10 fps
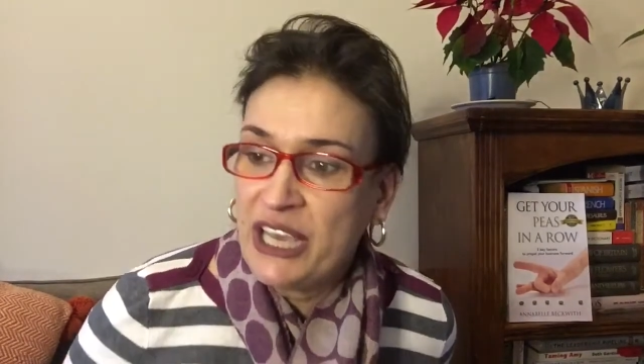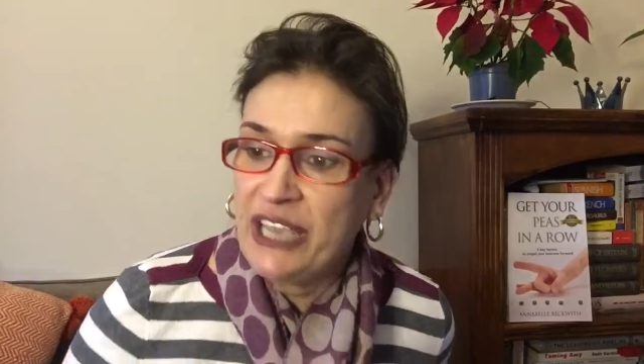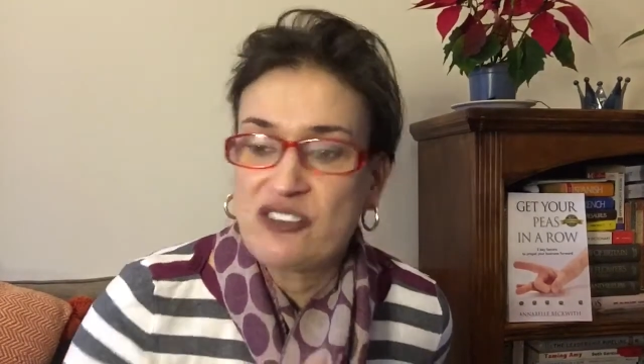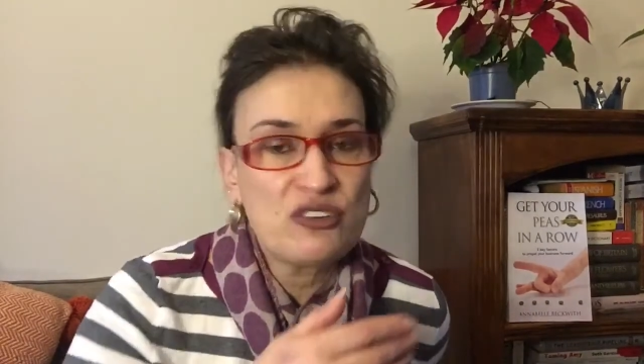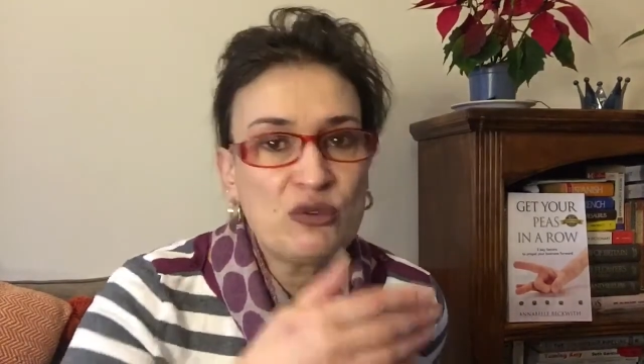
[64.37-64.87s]

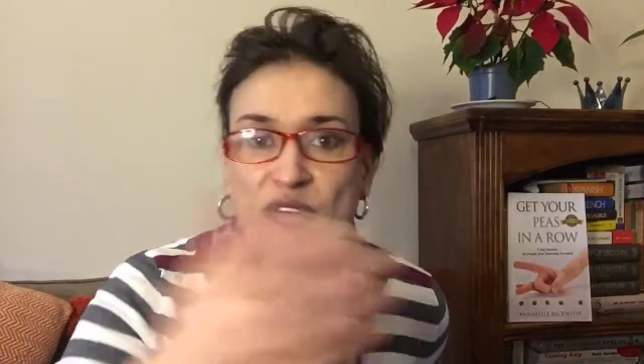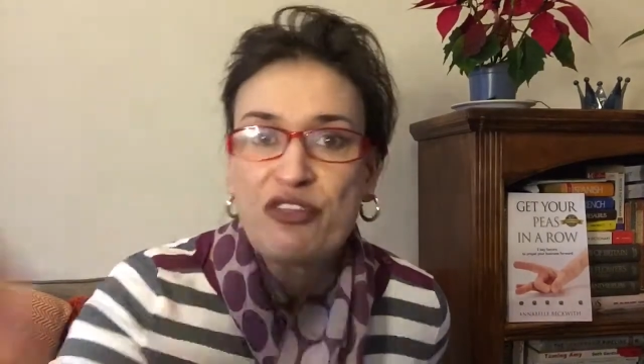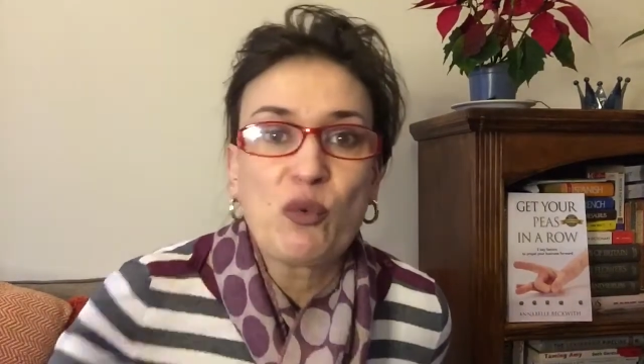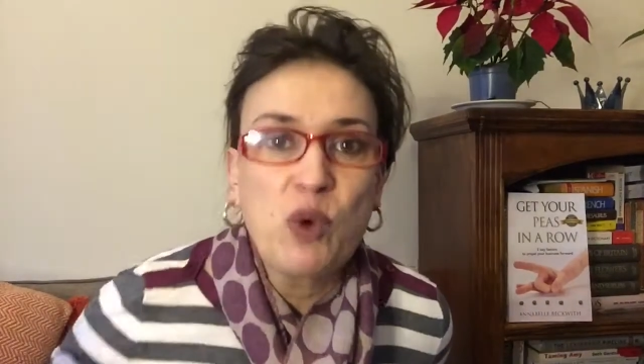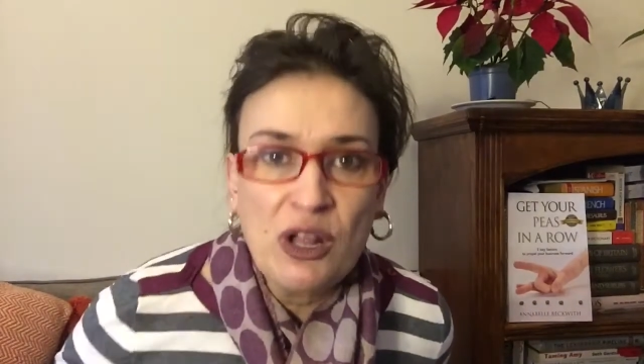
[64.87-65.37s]
into
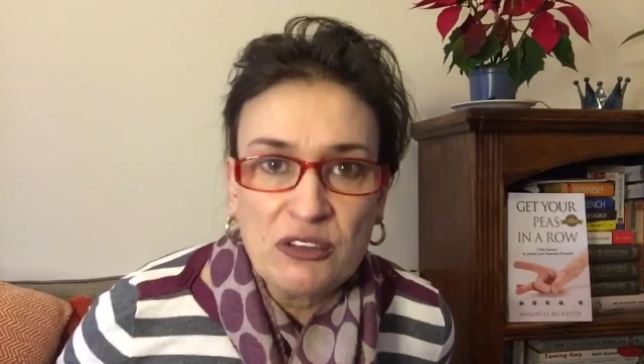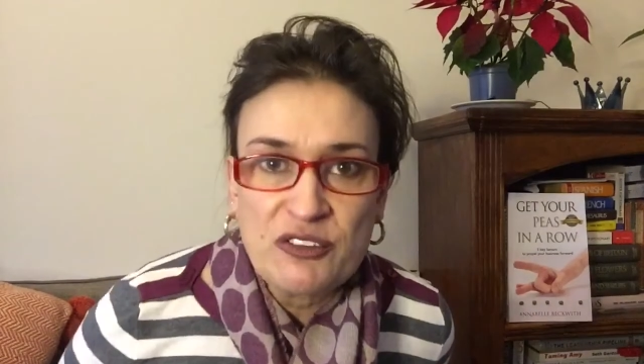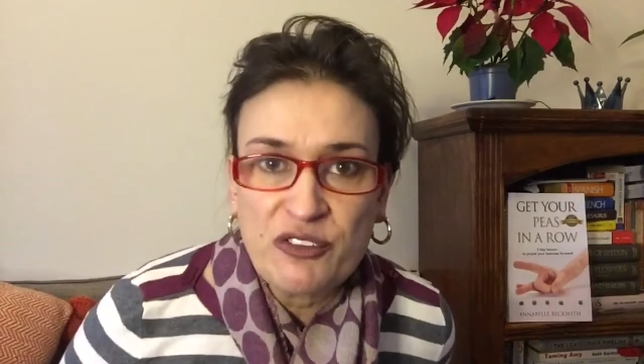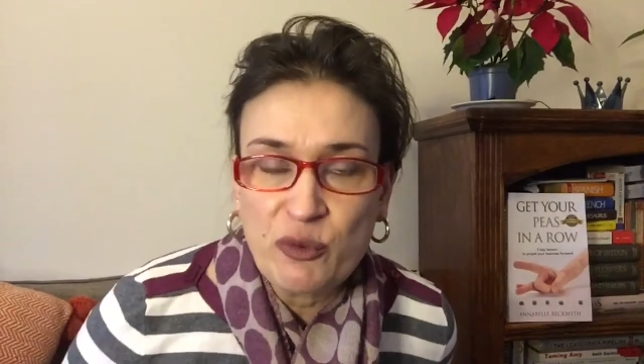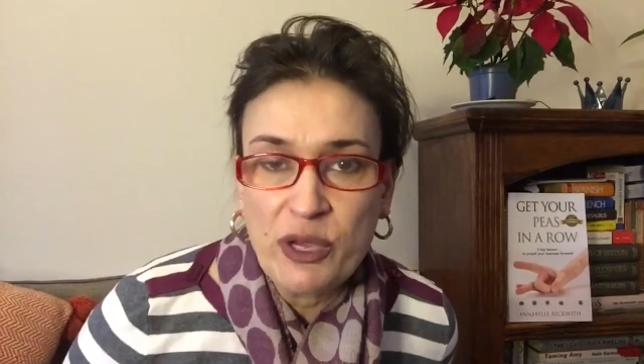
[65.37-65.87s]
the world
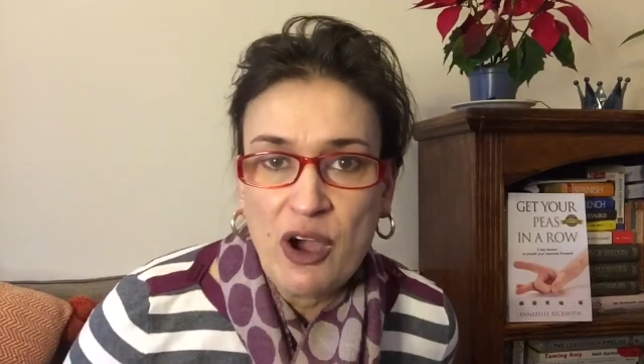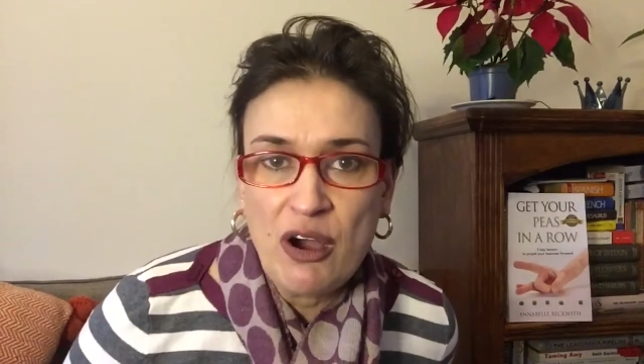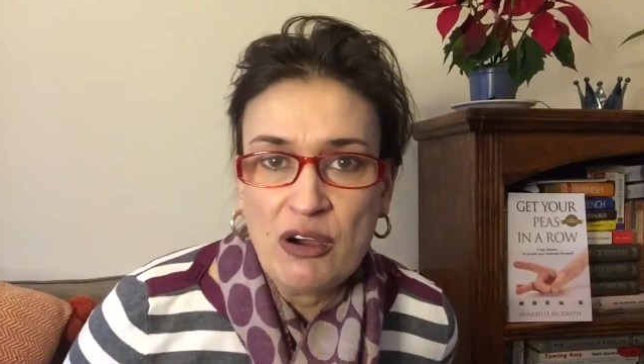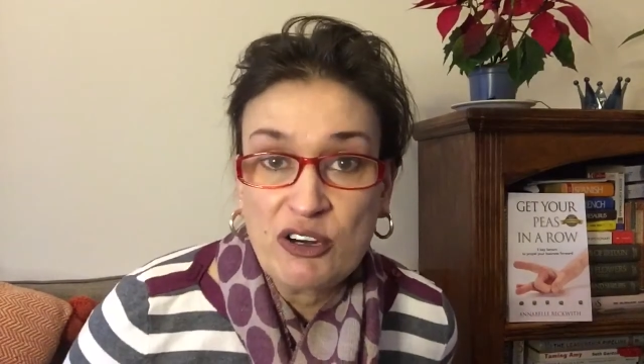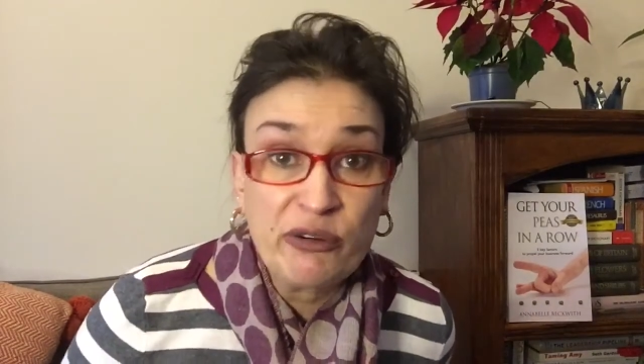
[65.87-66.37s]
that we
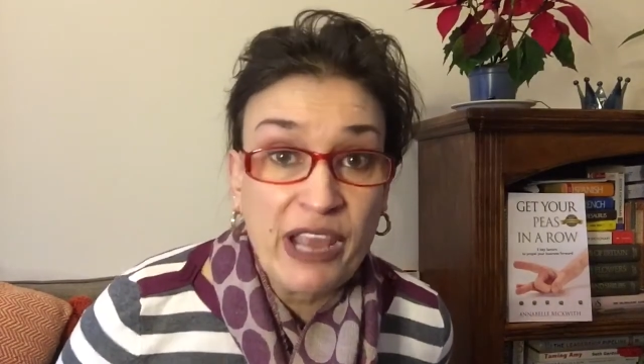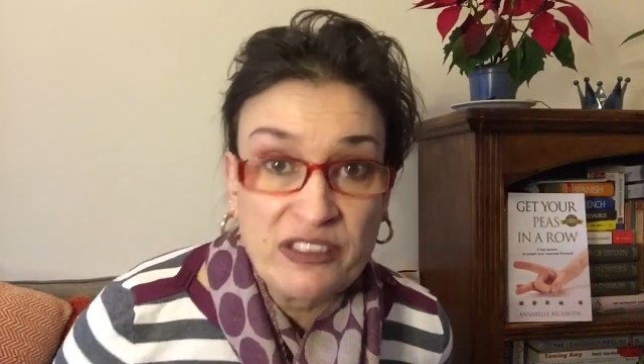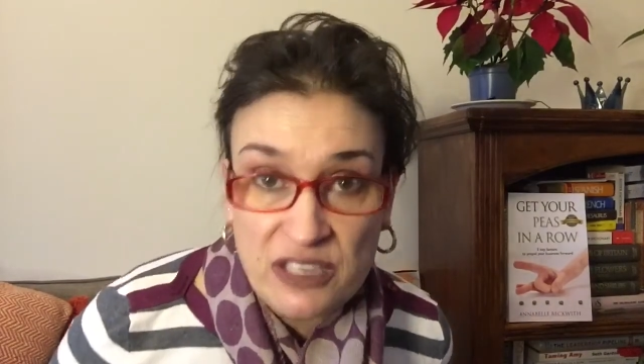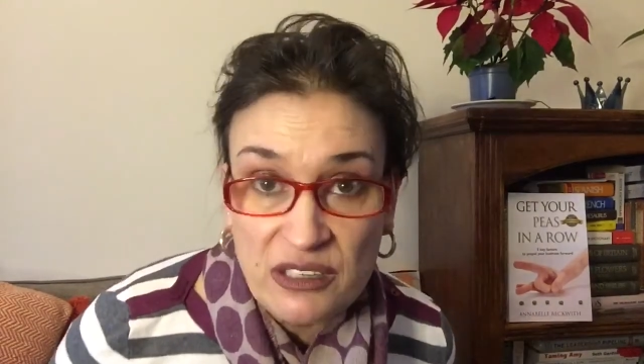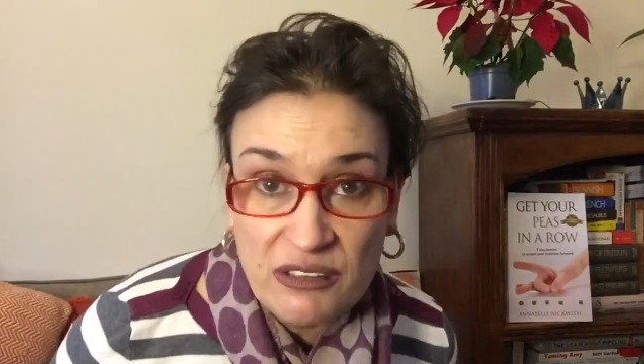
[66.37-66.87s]
are
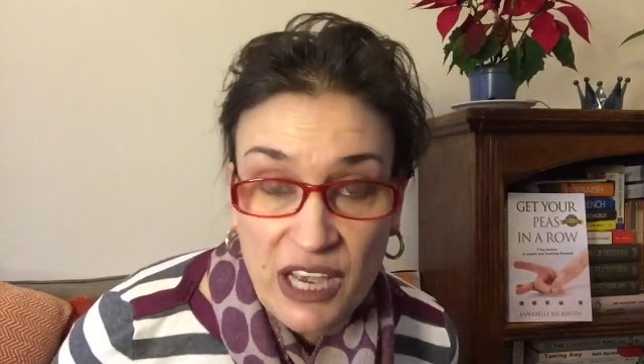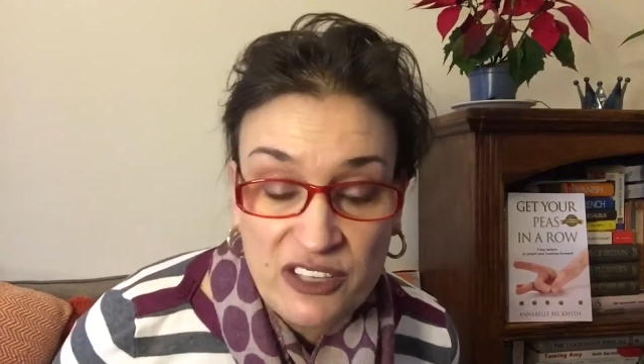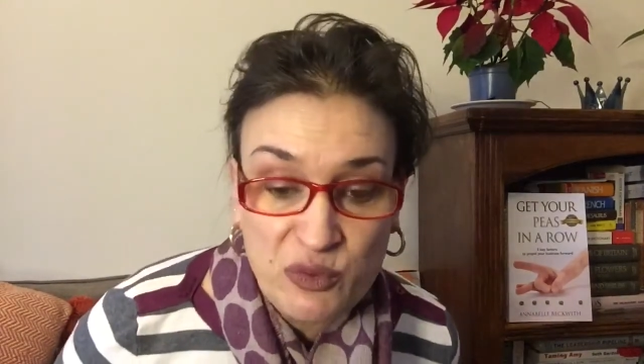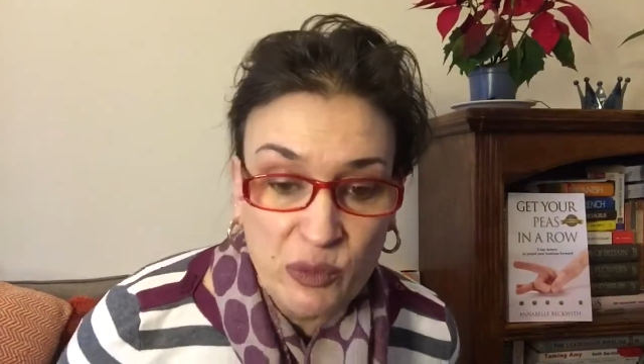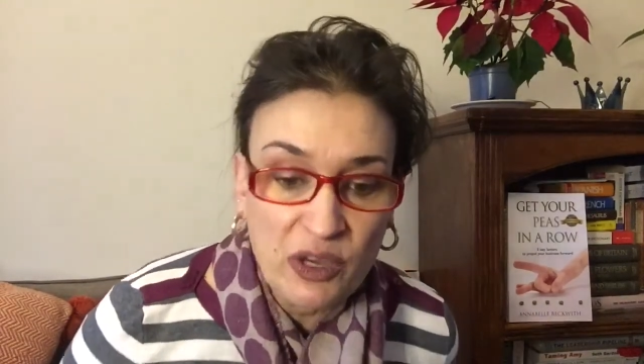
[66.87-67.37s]
creating
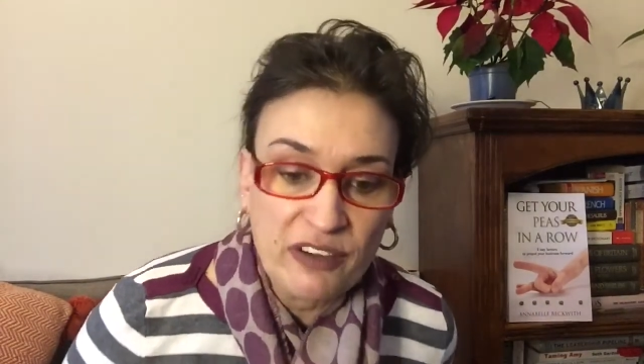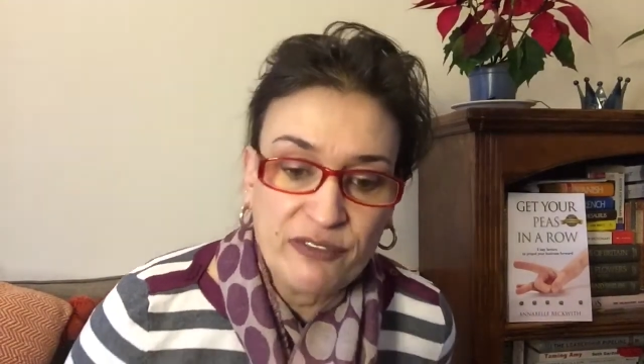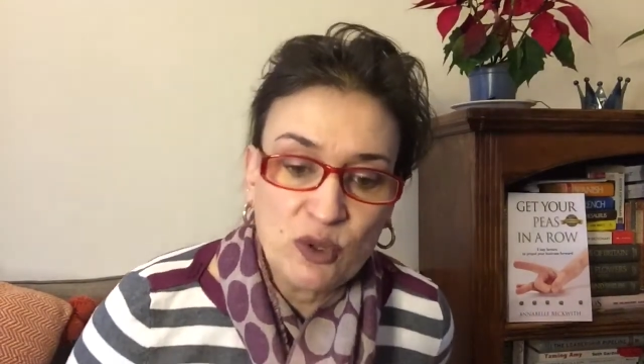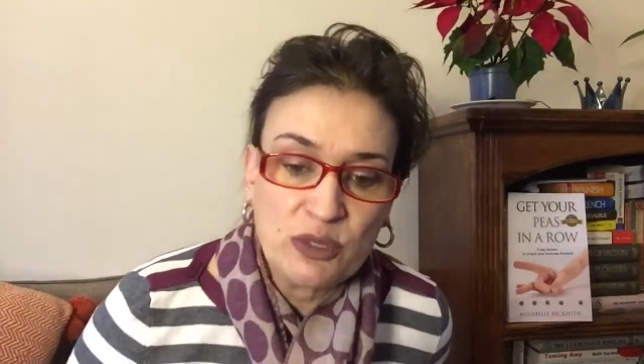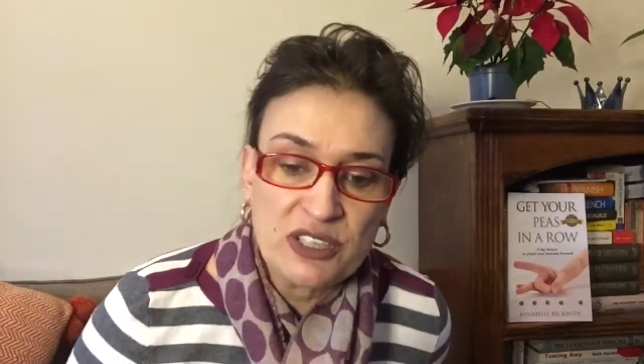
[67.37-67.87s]
as we work
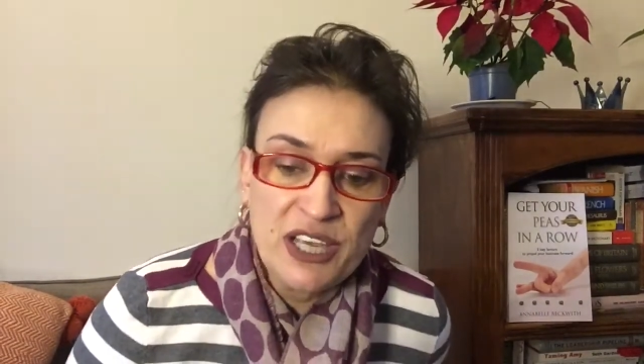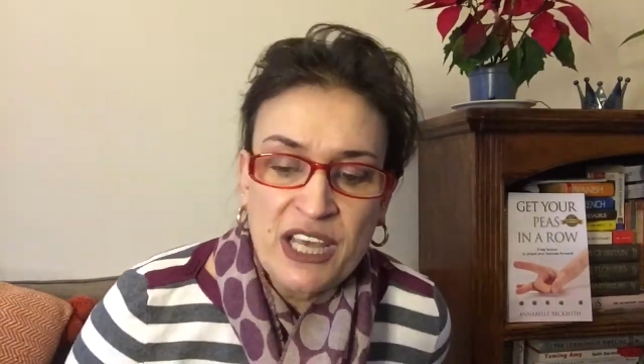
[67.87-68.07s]
forward.